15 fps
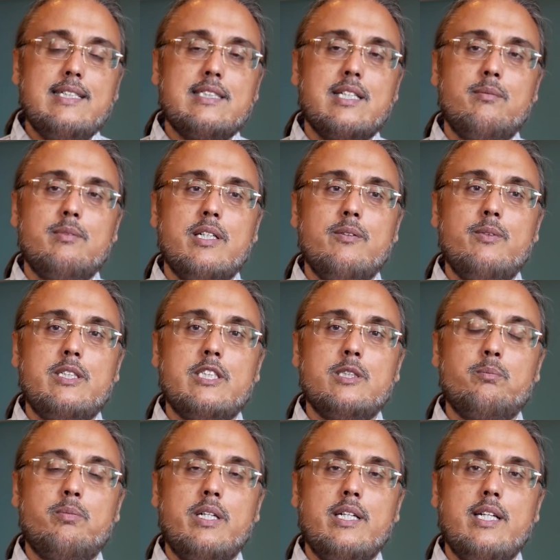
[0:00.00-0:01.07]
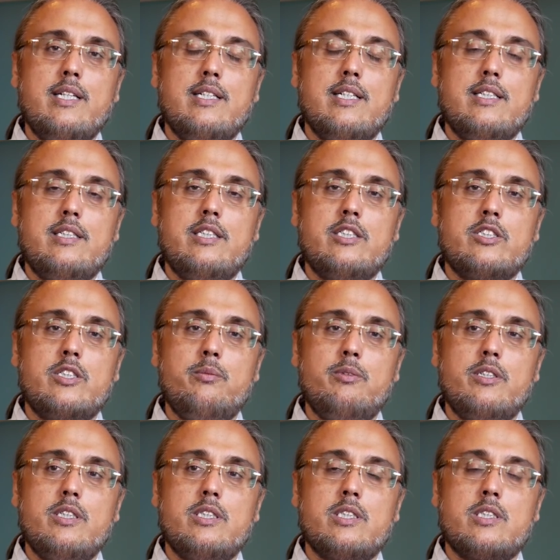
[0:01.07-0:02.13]
is something which is bringing the
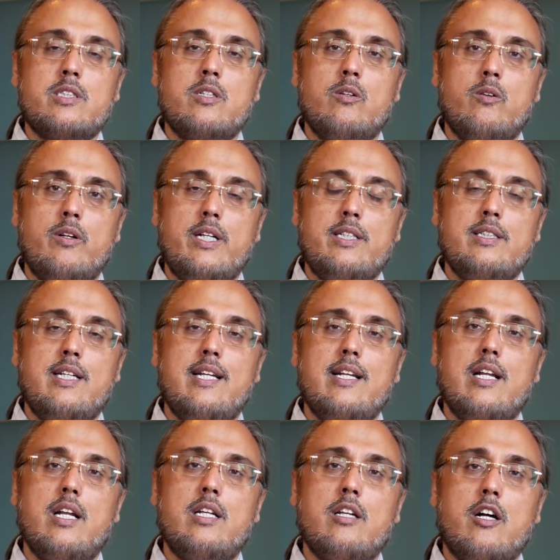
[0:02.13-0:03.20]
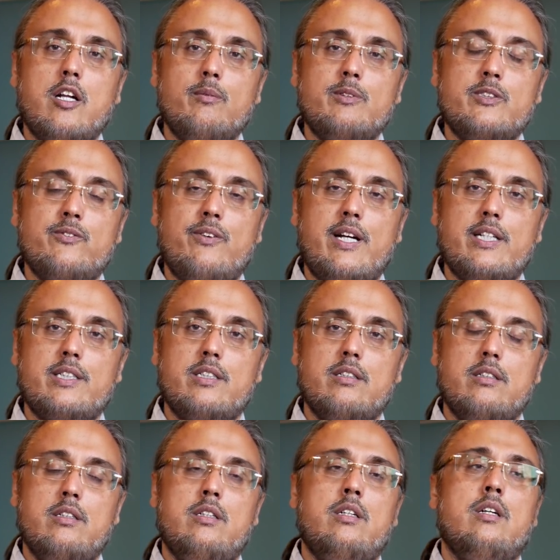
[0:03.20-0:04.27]
distributed storage in an autonomous fashion
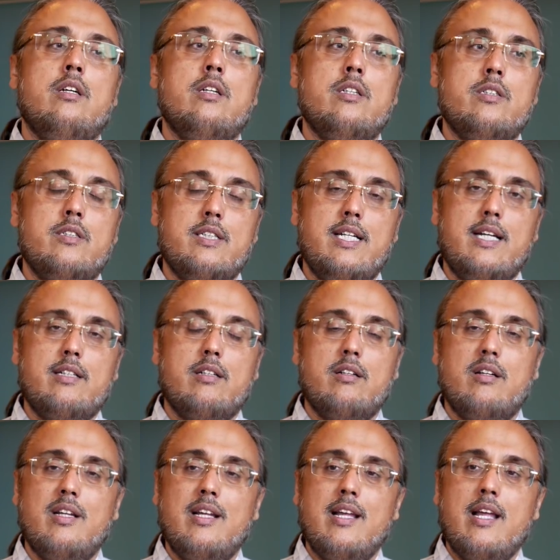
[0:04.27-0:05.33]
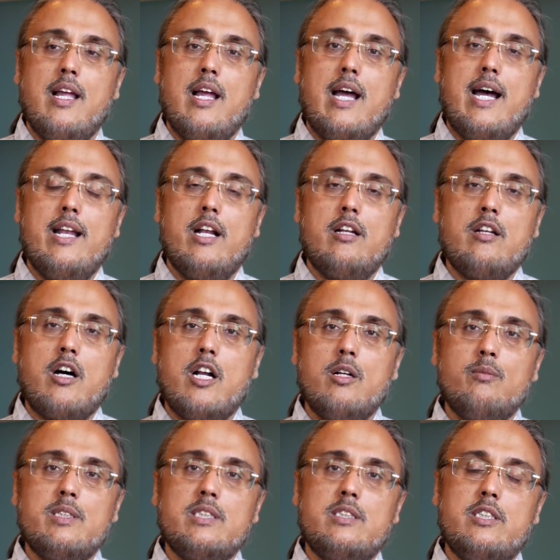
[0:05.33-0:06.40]
together. And
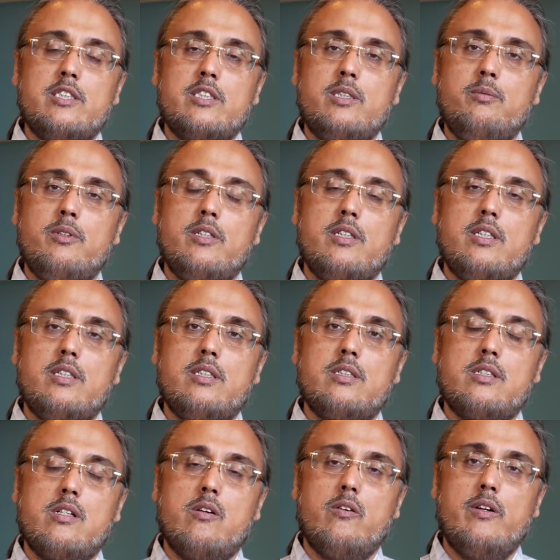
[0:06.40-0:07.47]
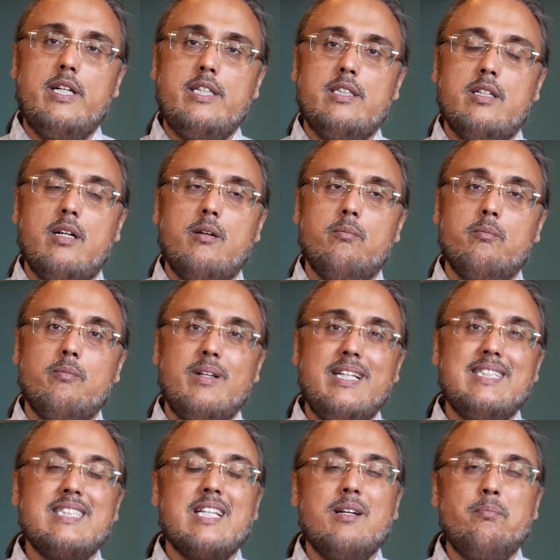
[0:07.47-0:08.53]
autonomous distributed storage
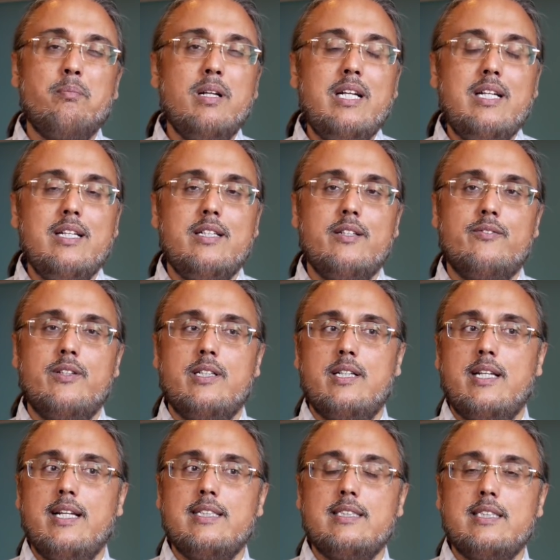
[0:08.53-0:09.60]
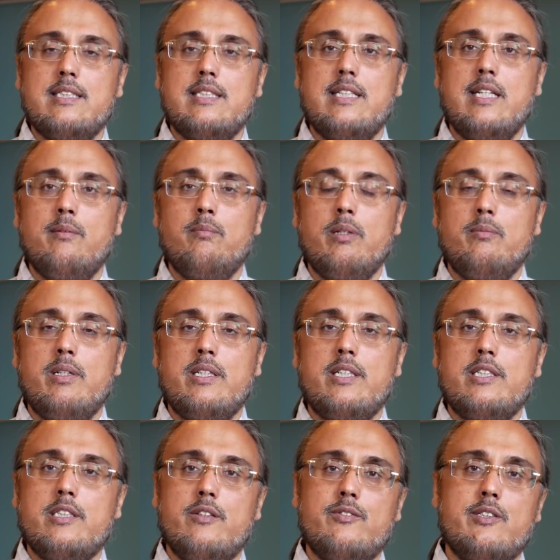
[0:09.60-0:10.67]
is completely different than existing
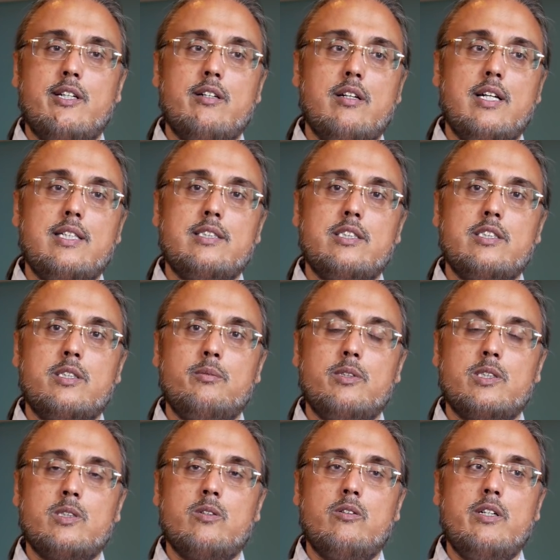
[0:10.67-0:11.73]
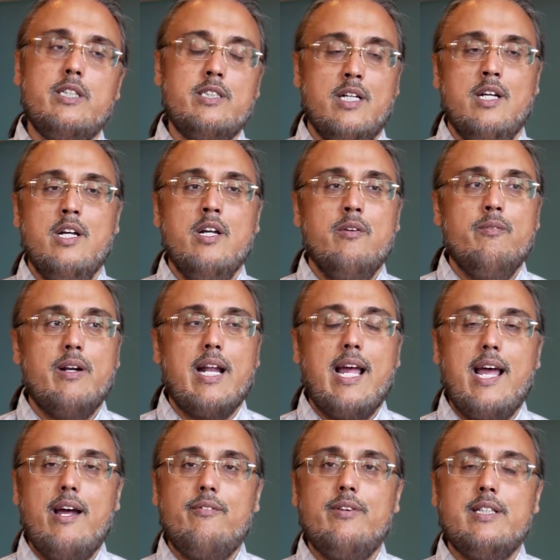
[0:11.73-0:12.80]
implementation of centralized distributed storage, where
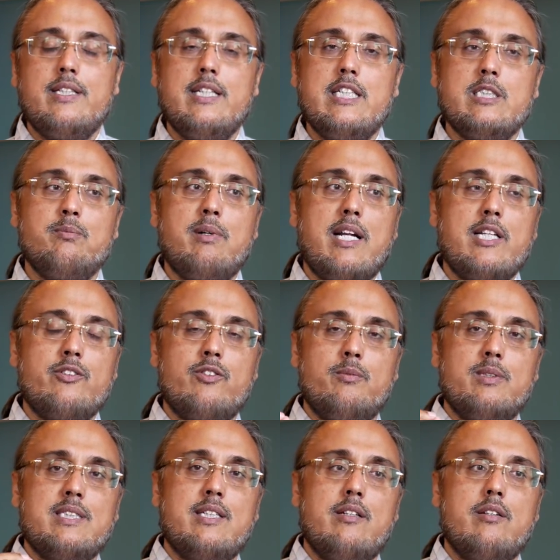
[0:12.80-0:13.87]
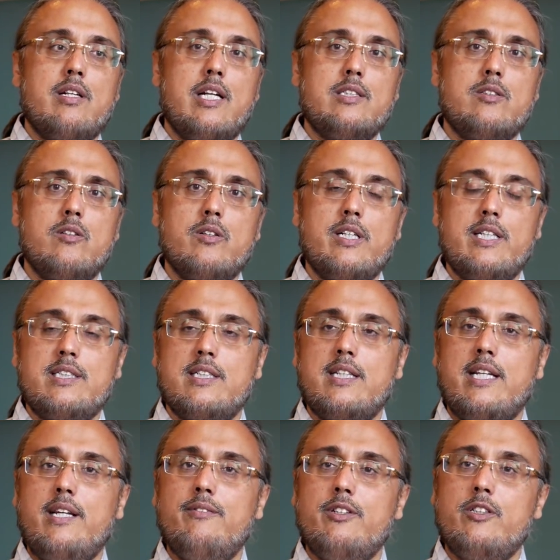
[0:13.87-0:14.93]
everything is managed from a centralized location,
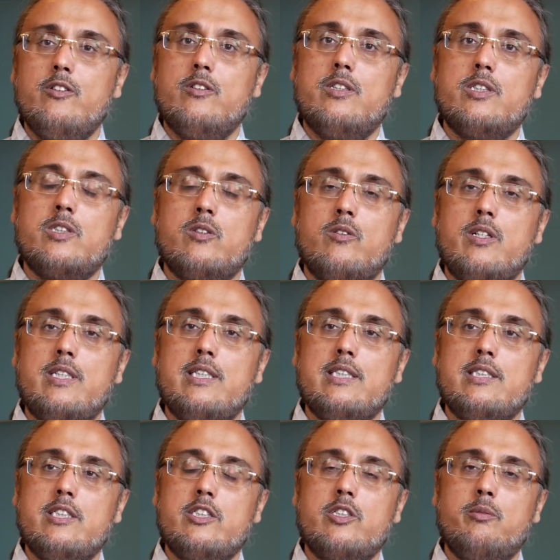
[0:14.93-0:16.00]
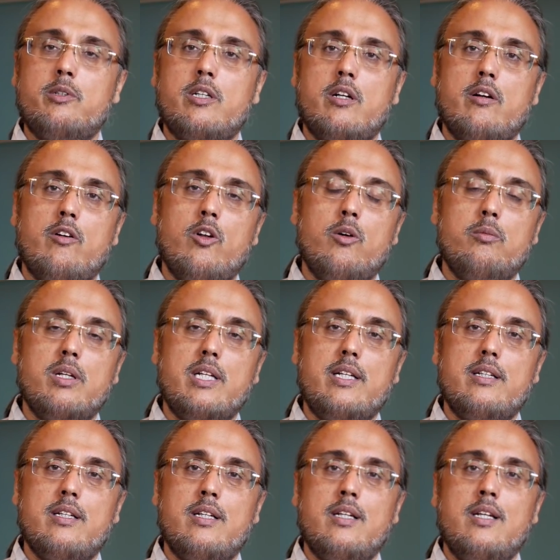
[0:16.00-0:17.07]
even though the storage is distributed globally.
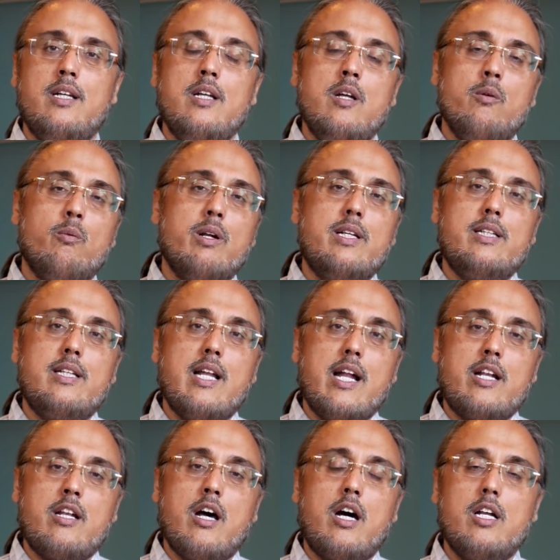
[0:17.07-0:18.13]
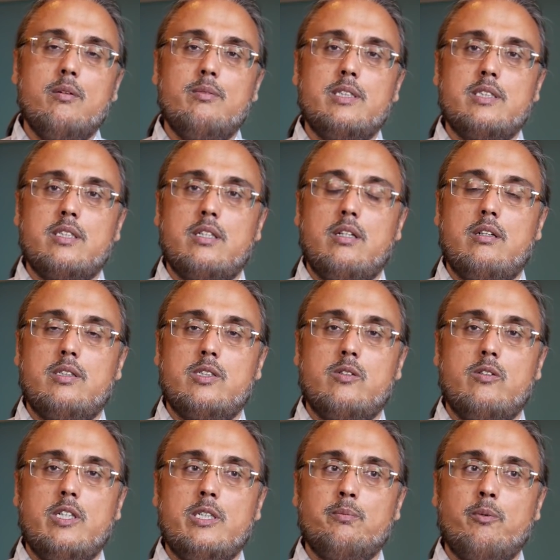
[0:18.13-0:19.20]
What autonomous
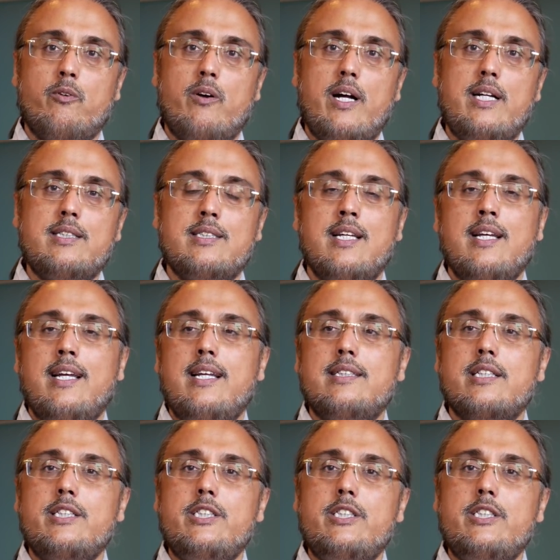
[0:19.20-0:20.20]
storage provides is a